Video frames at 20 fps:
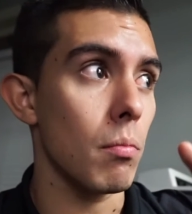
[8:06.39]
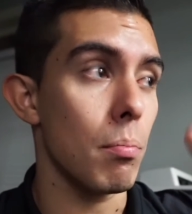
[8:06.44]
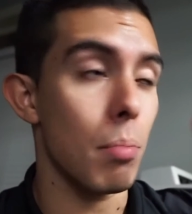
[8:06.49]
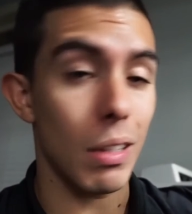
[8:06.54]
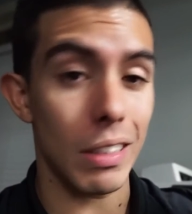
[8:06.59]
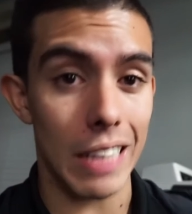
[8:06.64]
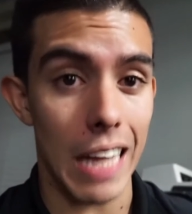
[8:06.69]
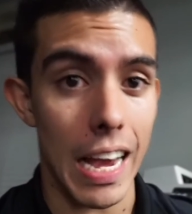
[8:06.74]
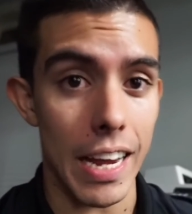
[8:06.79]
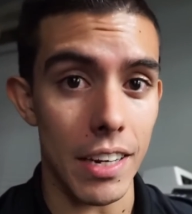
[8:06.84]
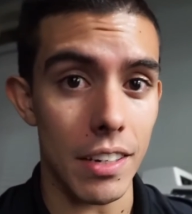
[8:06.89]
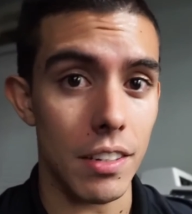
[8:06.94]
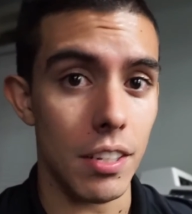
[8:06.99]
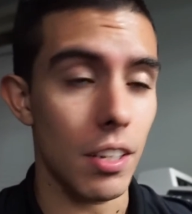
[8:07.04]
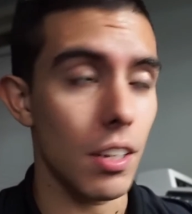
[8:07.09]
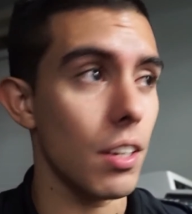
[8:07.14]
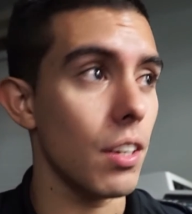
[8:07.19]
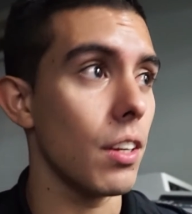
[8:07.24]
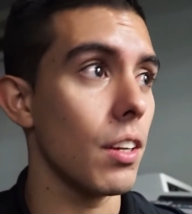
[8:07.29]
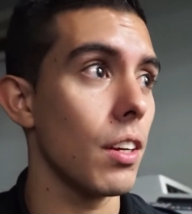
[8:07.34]
polite
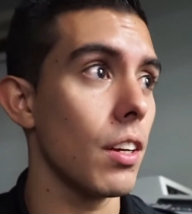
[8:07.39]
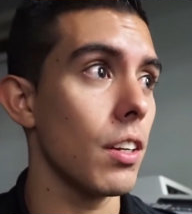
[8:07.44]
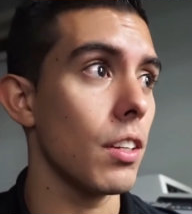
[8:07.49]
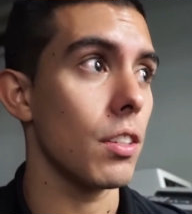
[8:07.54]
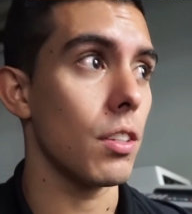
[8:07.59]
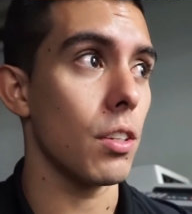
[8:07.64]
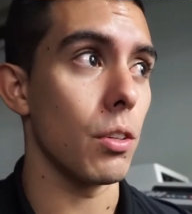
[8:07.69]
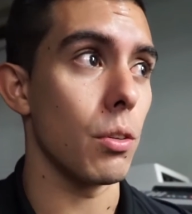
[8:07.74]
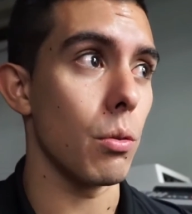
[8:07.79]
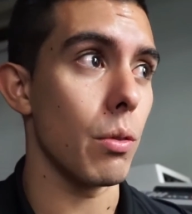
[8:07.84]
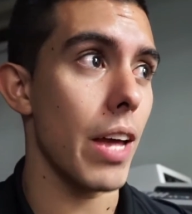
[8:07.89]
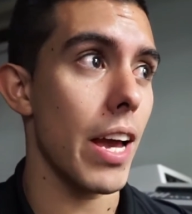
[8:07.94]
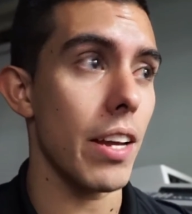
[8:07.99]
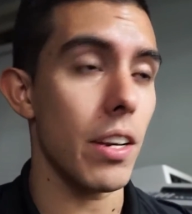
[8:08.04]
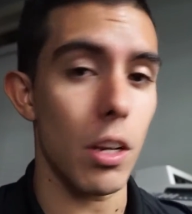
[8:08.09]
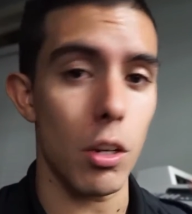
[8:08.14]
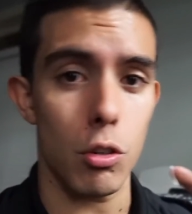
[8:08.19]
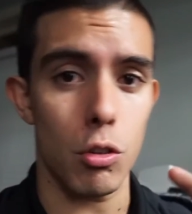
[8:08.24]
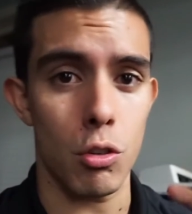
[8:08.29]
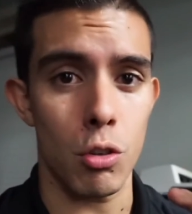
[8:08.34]
to do that
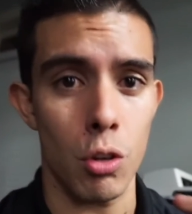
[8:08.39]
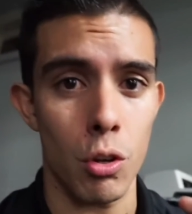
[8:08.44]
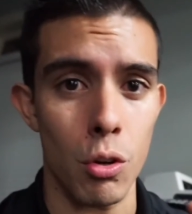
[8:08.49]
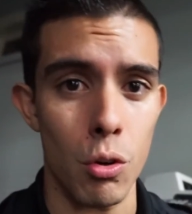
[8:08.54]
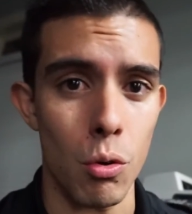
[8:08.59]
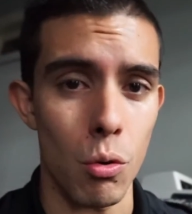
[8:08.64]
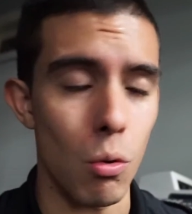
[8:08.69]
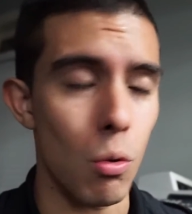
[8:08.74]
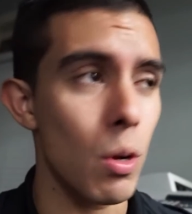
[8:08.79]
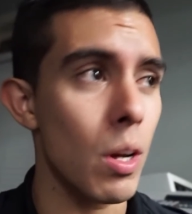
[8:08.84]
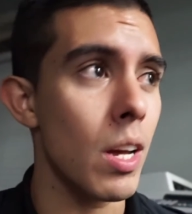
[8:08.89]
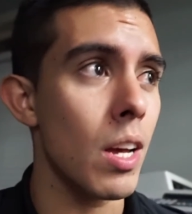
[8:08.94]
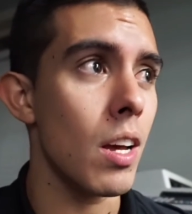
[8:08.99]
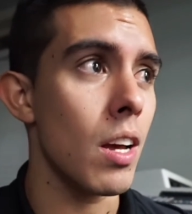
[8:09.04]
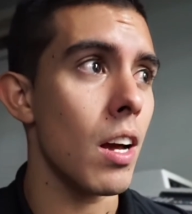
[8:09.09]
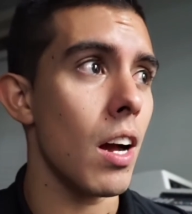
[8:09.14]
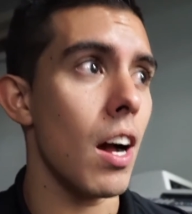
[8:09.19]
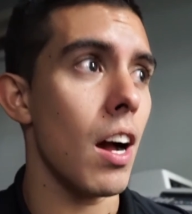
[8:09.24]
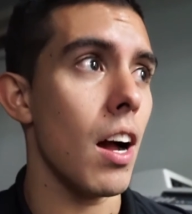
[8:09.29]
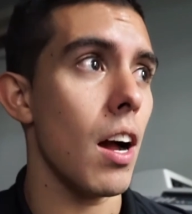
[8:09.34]
two
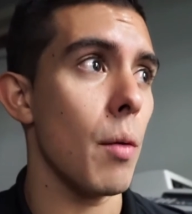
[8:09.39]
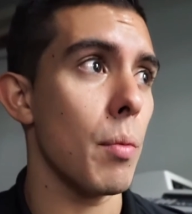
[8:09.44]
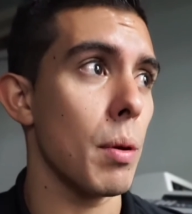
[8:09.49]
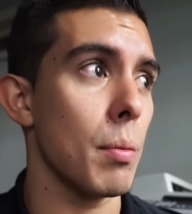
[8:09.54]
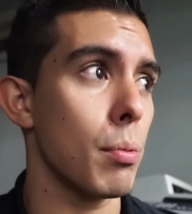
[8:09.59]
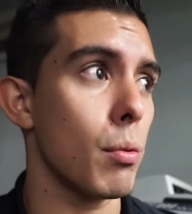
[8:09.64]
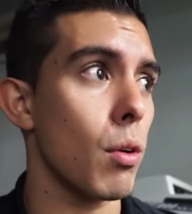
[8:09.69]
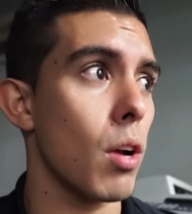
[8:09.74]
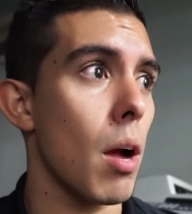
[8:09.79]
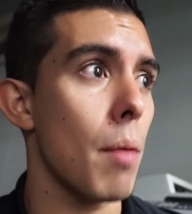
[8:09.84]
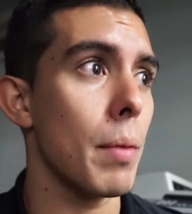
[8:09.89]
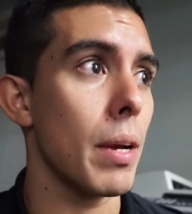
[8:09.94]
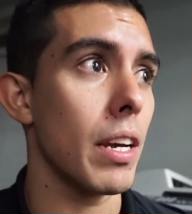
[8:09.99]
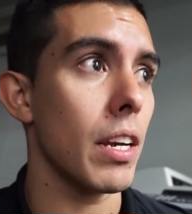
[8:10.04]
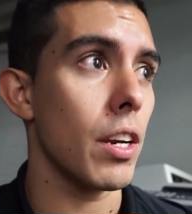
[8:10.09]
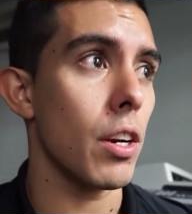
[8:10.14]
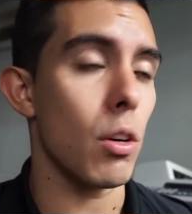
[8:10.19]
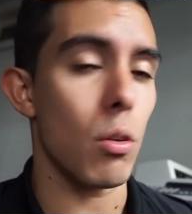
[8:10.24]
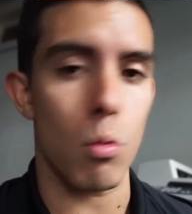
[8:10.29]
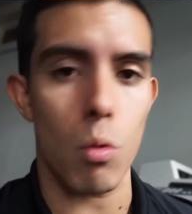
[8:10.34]
uh, people are coming in
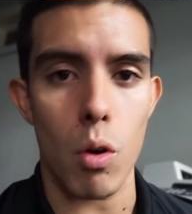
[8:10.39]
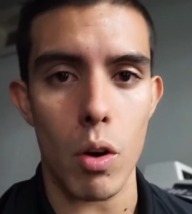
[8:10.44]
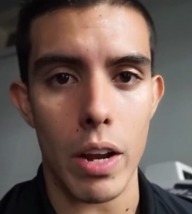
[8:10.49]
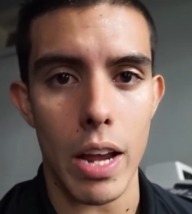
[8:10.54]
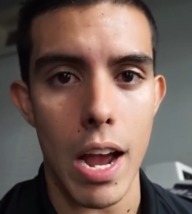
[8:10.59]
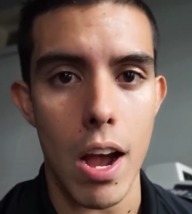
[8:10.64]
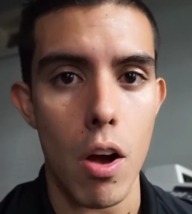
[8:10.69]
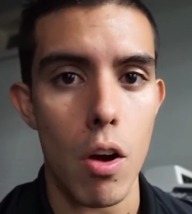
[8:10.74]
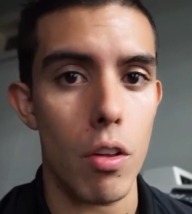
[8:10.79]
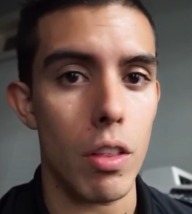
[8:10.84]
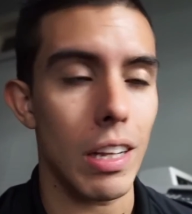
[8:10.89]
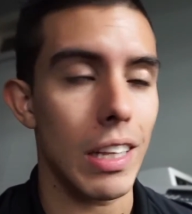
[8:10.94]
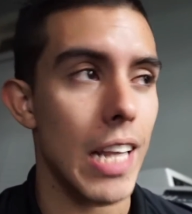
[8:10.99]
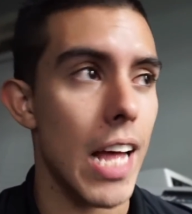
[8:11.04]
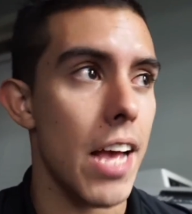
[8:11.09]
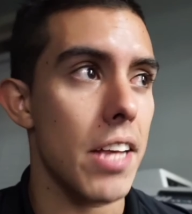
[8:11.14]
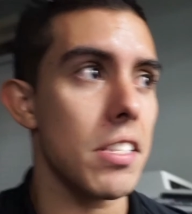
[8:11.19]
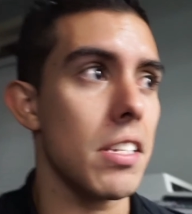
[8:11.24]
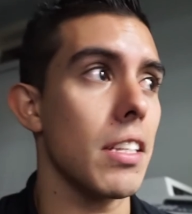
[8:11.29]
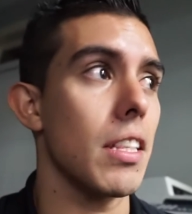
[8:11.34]
here to work out the
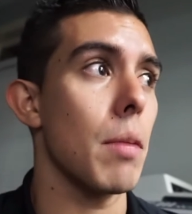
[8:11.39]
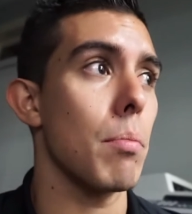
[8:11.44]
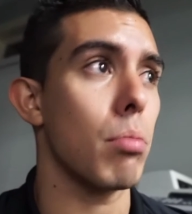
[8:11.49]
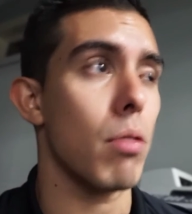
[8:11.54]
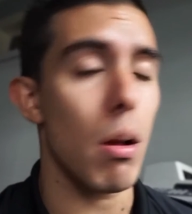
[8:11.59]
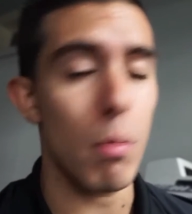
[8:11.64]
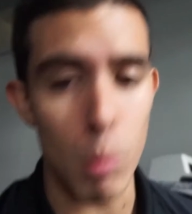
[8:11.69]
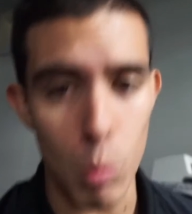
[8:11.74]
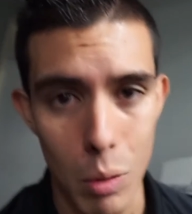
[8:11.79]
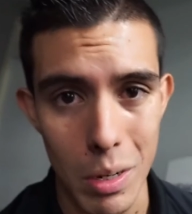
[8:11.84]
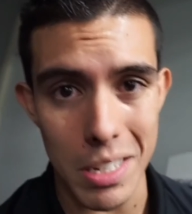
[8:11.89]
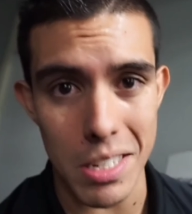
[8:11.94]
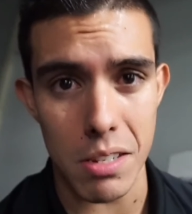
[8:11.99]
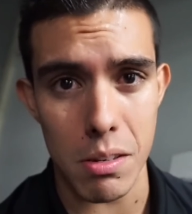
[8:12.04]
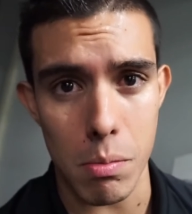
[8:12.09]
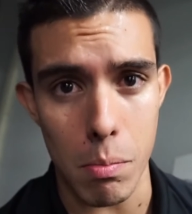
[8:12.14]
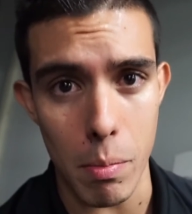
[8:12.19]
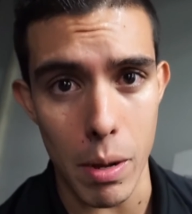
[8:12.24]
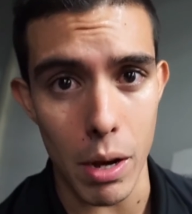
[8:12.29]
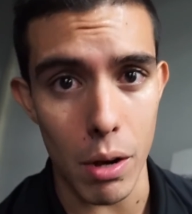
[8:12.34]
last thing they probably want to
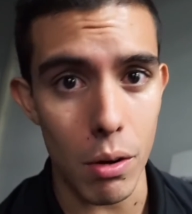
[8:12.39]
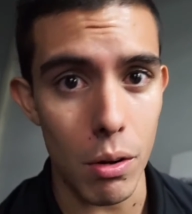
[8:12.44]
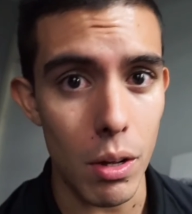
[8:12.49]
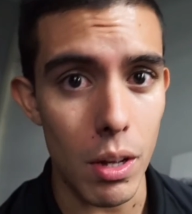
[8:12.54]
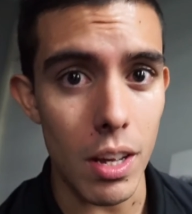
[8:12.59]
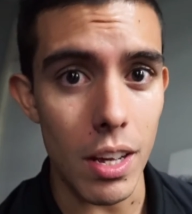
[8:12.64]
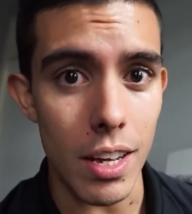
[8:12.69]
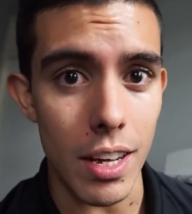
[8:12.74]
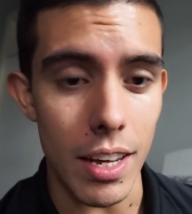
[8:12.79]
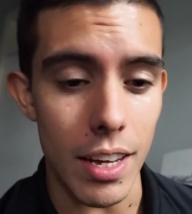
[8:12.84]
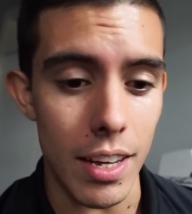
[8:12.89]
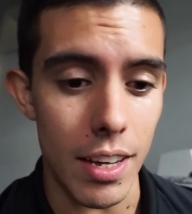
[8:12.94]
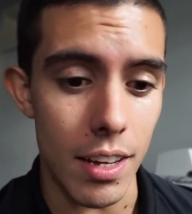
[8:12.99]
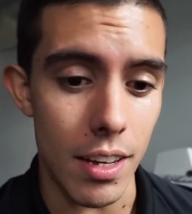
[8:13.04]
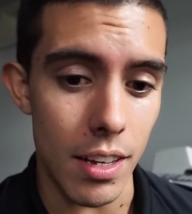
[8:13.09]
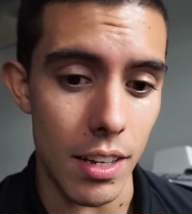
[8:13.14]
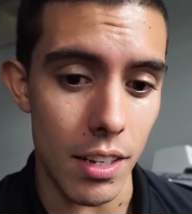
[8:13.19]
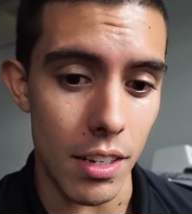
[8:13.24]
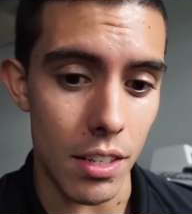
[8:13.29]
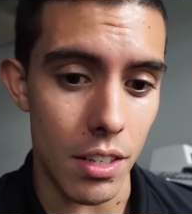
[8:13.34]
smell
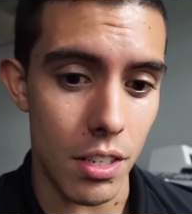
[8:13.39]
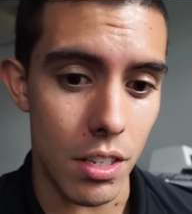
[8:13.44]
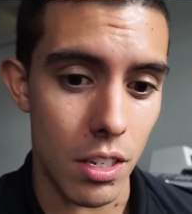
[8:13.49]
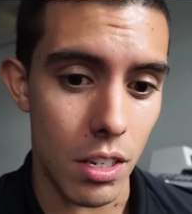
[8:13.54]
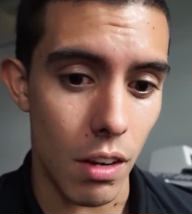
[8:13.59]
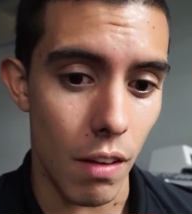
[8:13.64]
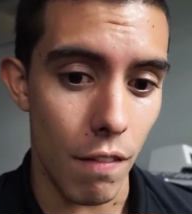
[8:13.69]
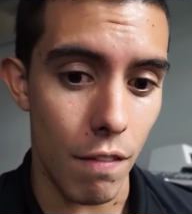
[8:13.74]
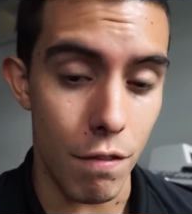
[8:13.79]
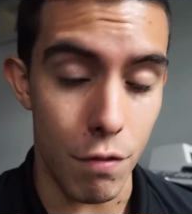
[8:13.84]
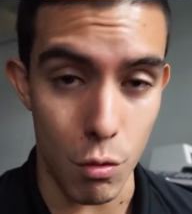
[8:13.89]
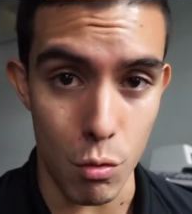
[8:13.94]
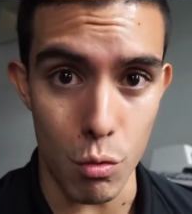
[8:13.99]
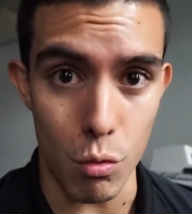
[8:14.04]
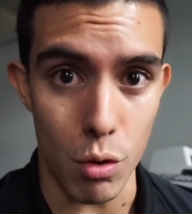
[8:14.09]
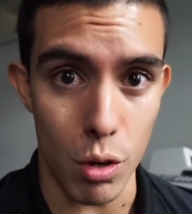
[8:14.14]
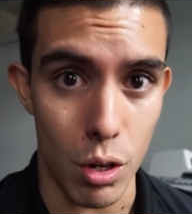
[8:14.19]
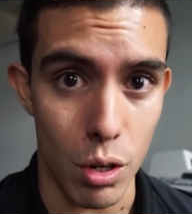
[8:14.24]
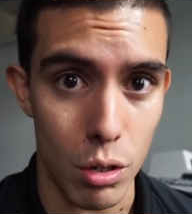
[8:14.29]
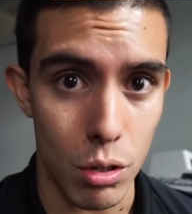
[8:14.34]
is
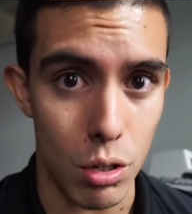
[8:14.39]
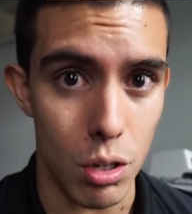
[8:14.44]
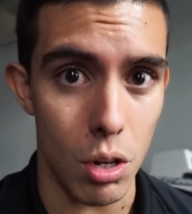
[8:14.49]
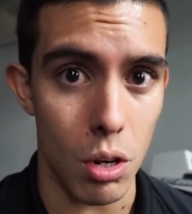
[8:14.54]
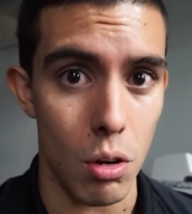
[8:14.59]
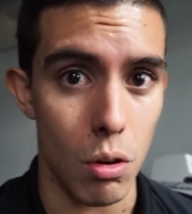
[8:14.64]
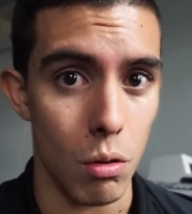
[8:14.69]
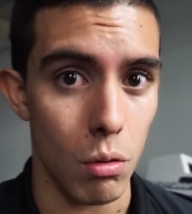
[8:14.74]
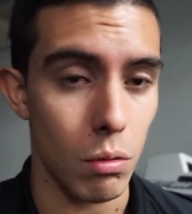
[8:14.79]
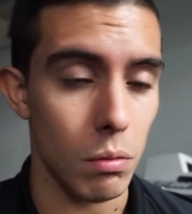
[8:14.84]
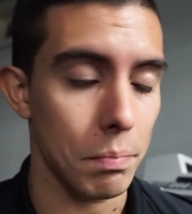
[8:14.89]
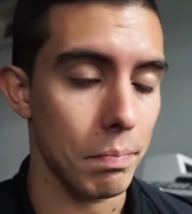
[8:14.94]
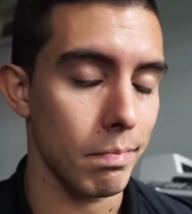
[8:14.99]
food so